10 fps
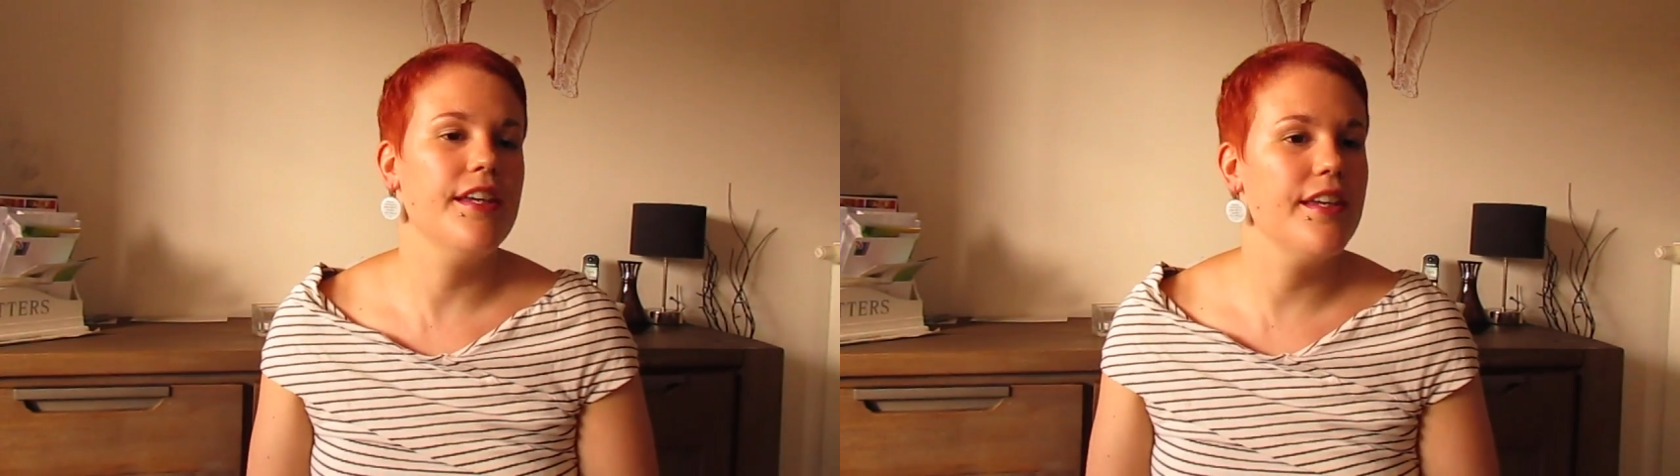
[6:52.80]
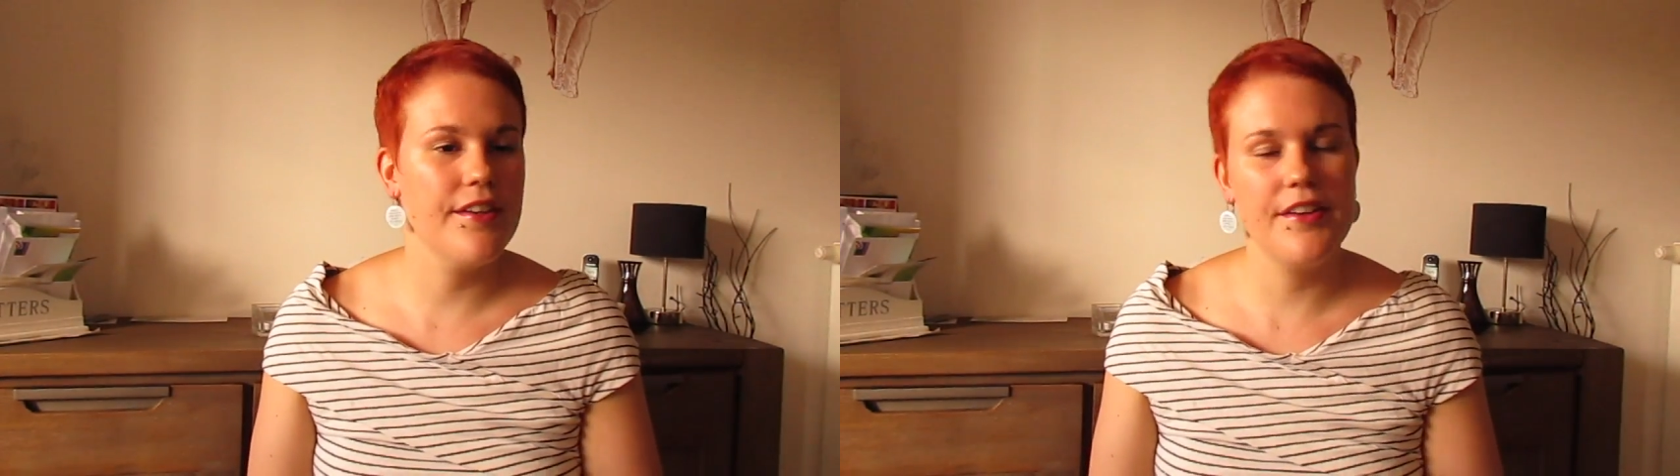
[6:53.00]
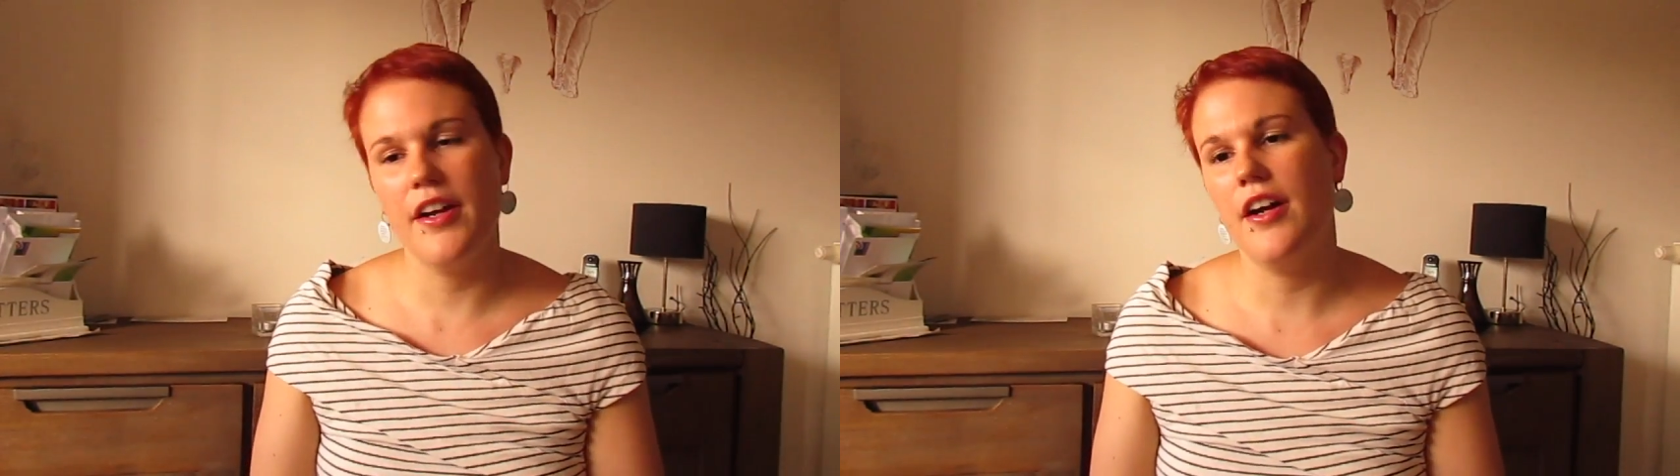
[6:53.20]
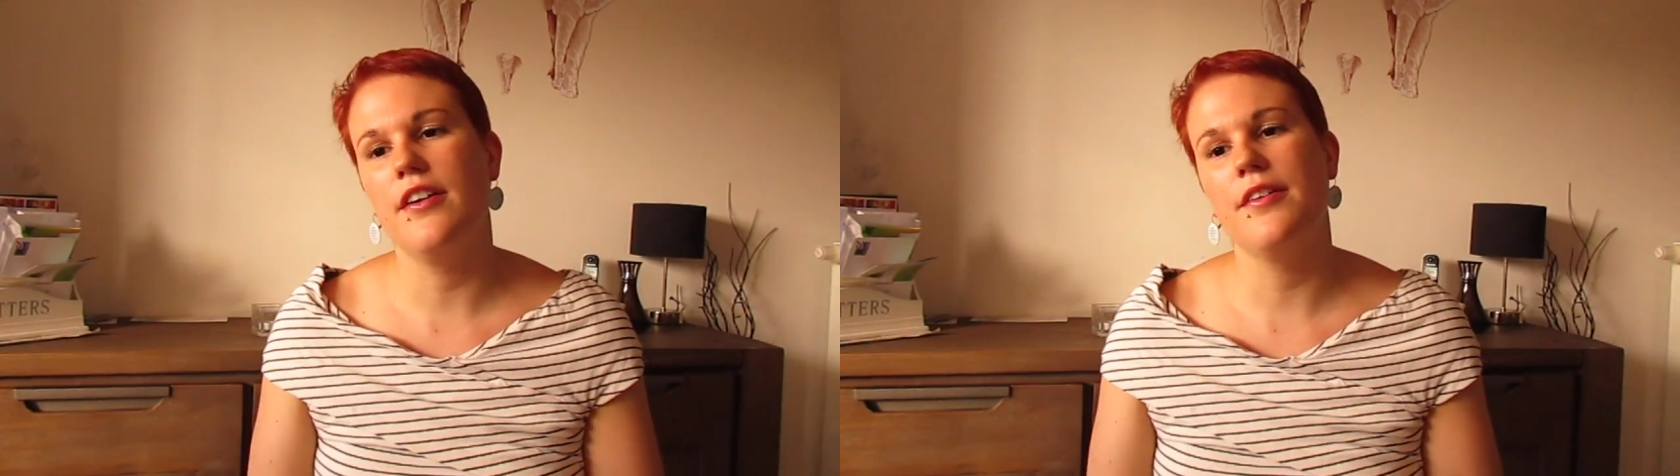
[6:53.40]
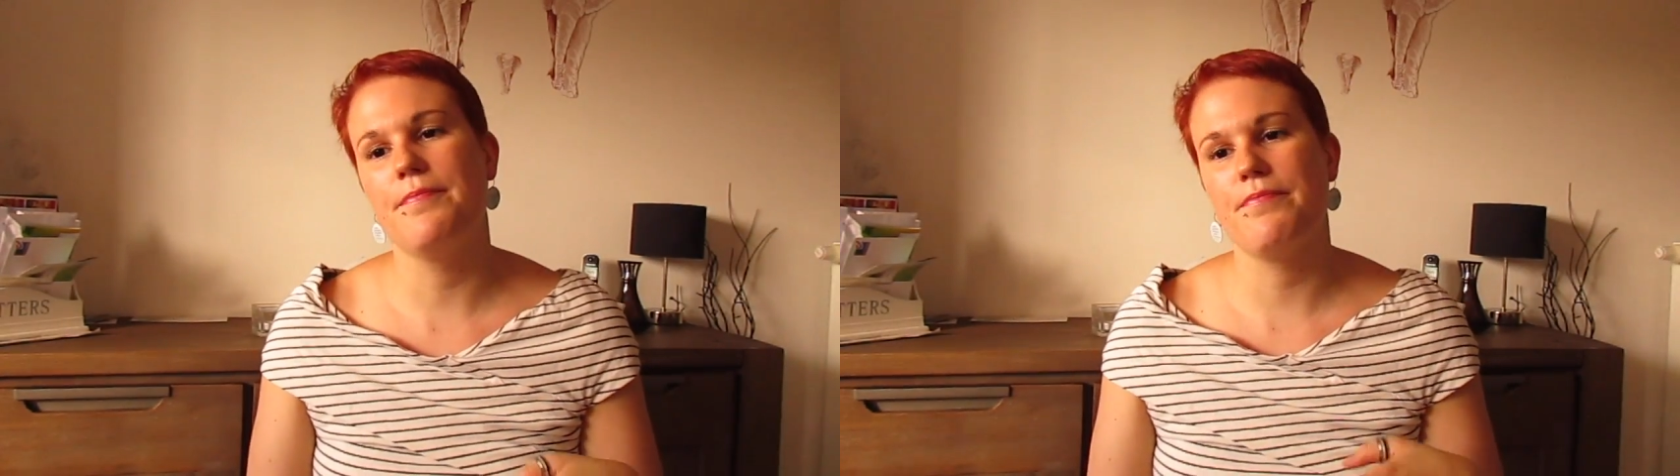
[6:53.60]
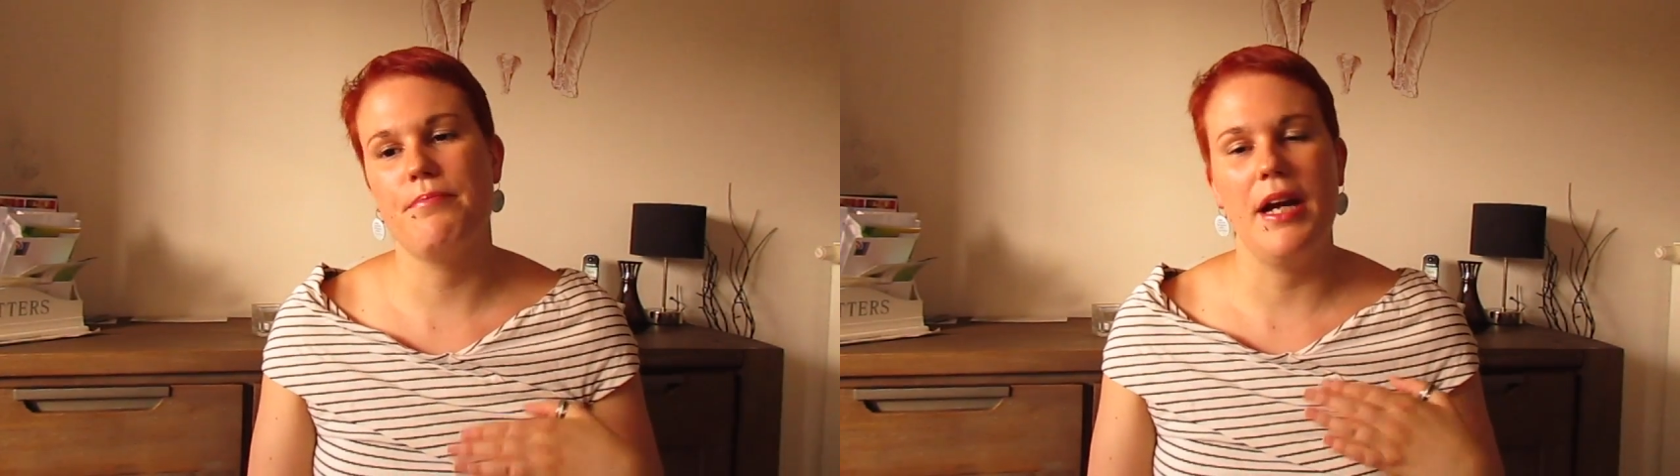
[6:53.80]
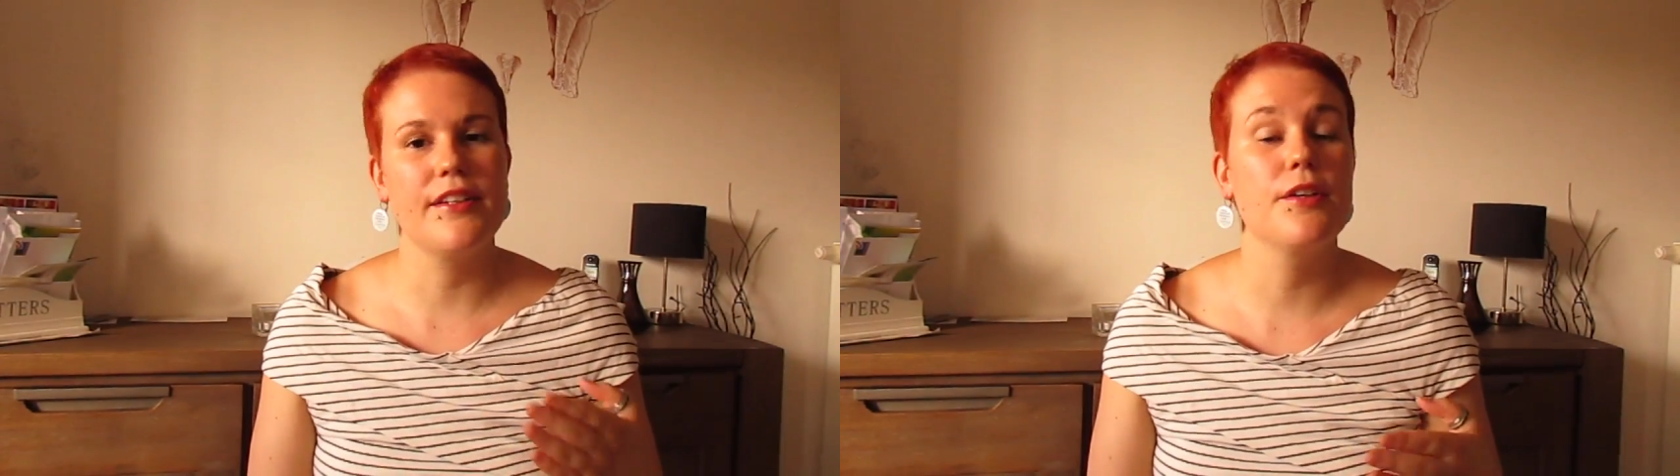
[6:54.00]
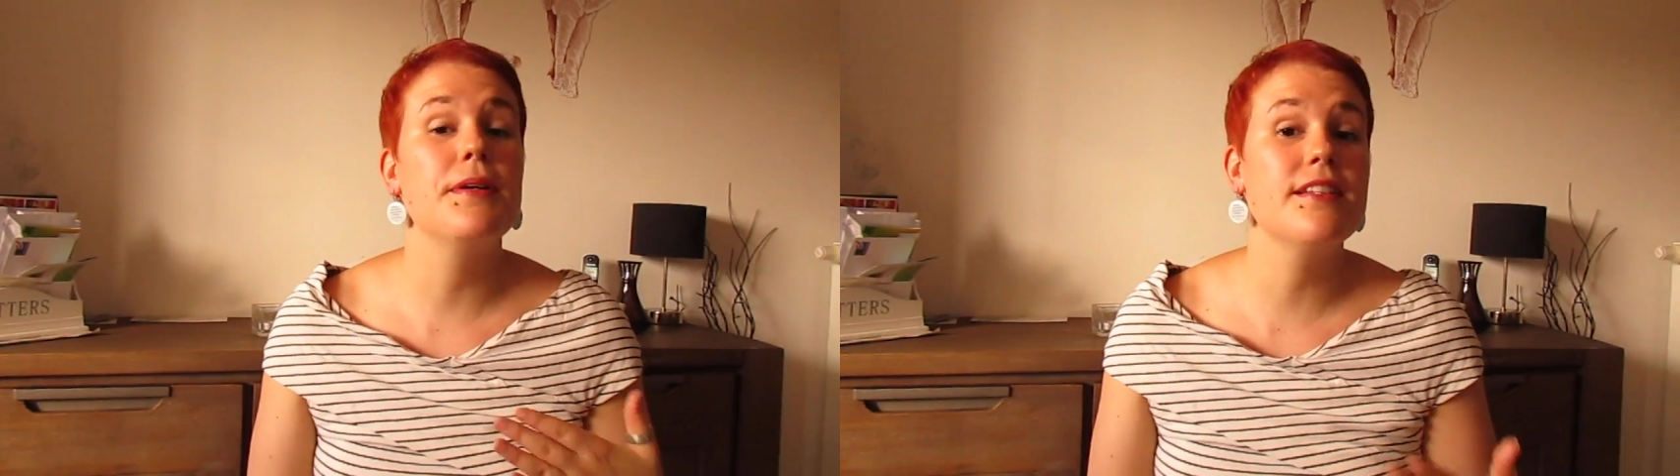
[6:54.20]
here by
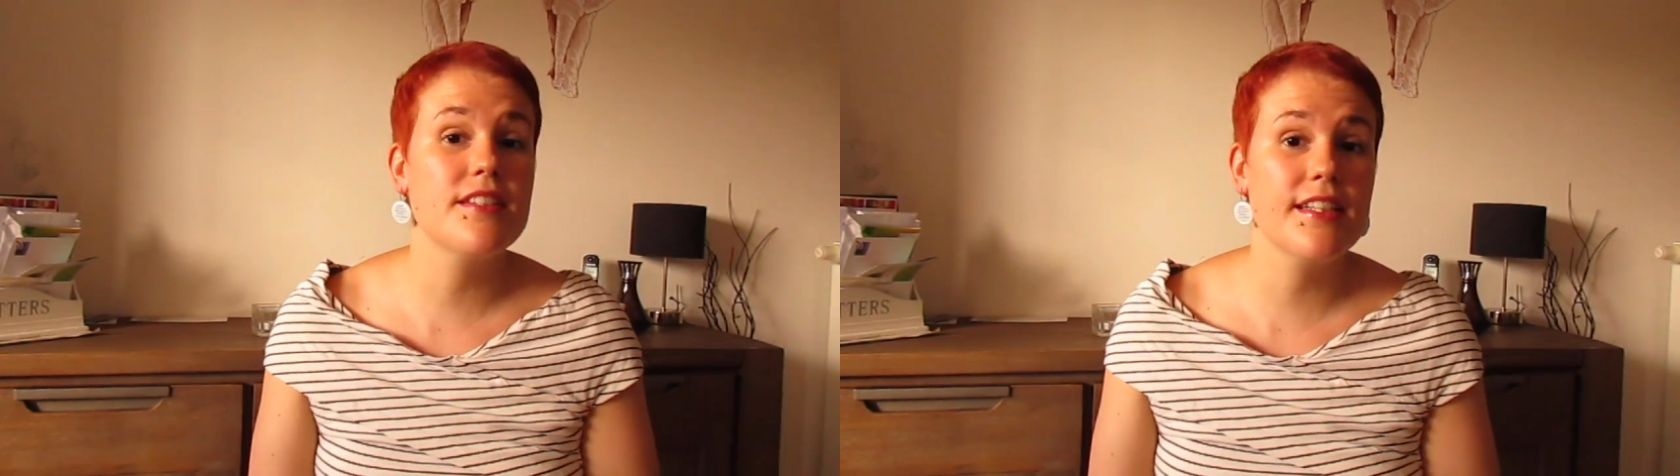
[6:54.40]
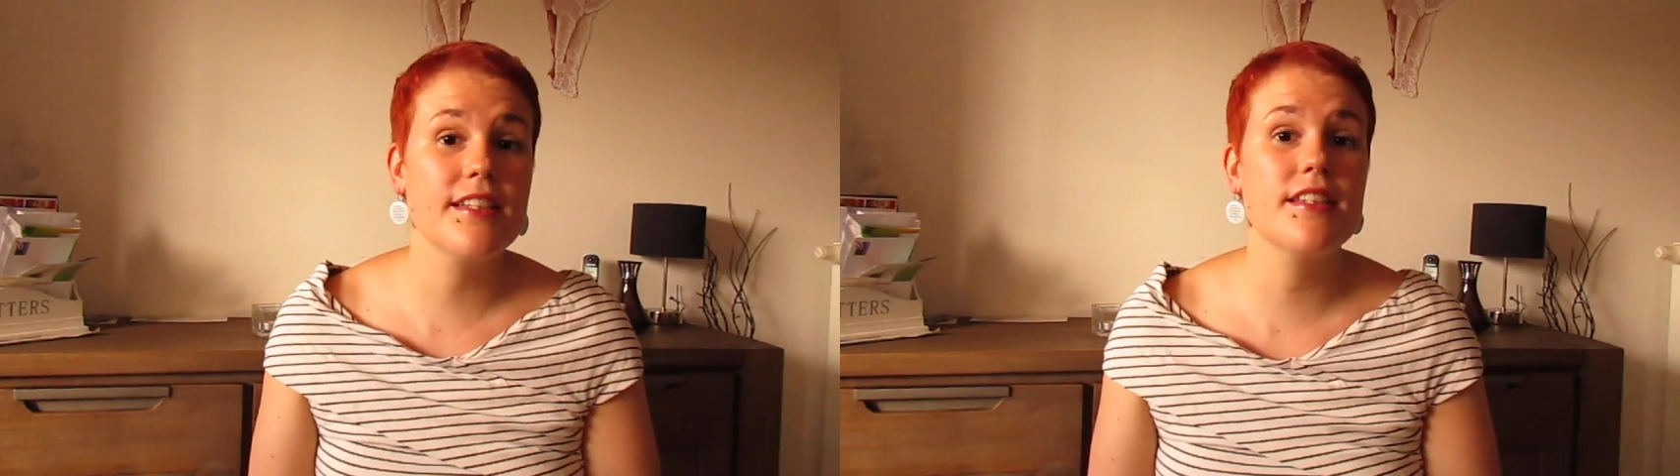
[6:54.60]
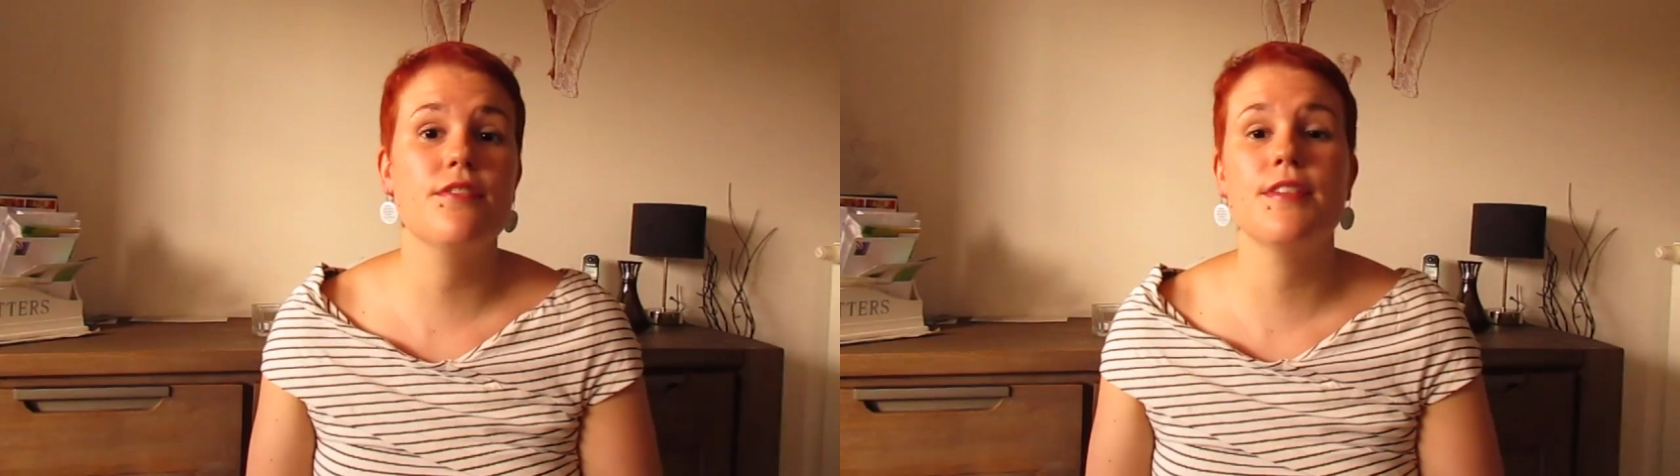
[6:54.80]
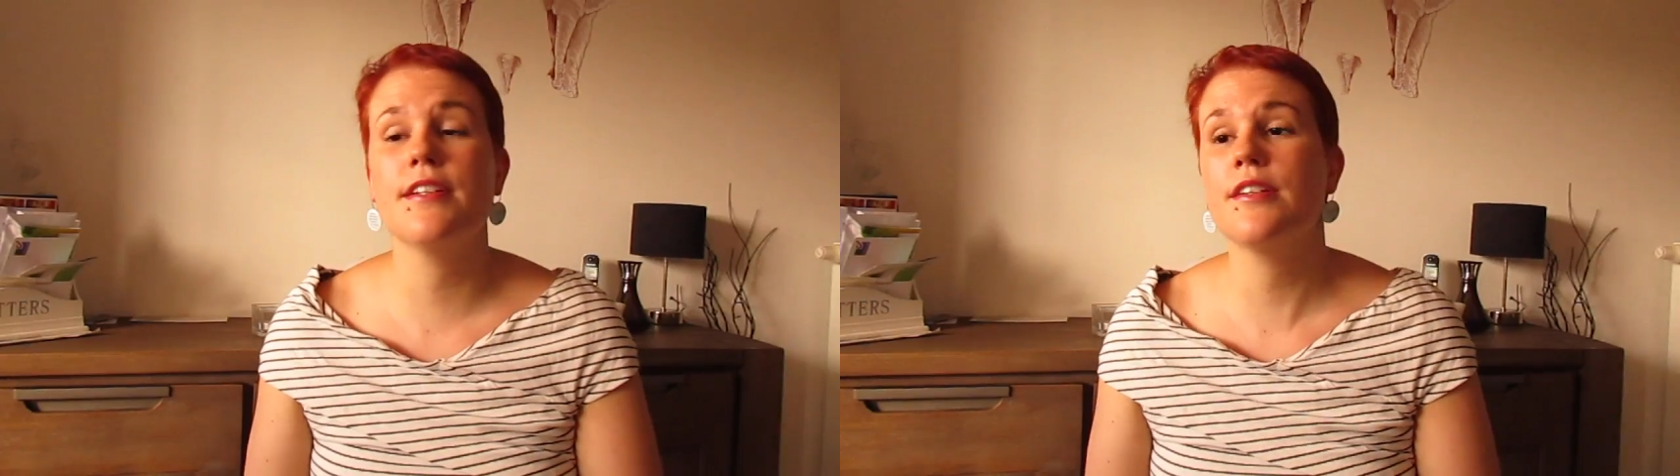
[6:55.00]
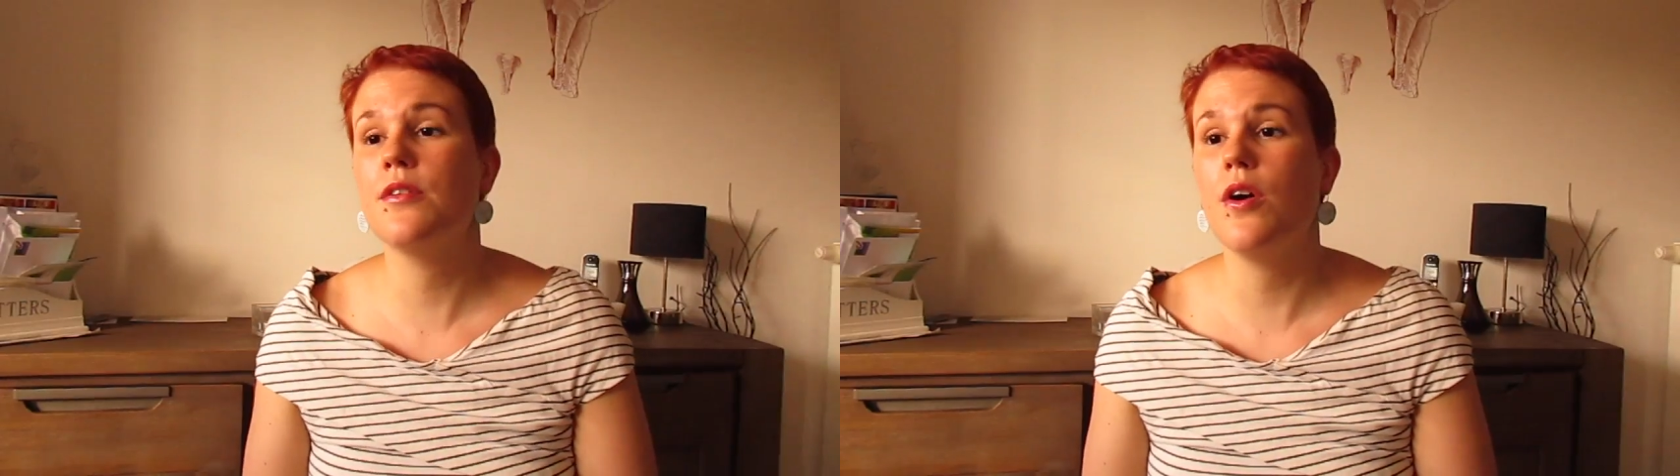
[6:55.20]
commenting this video,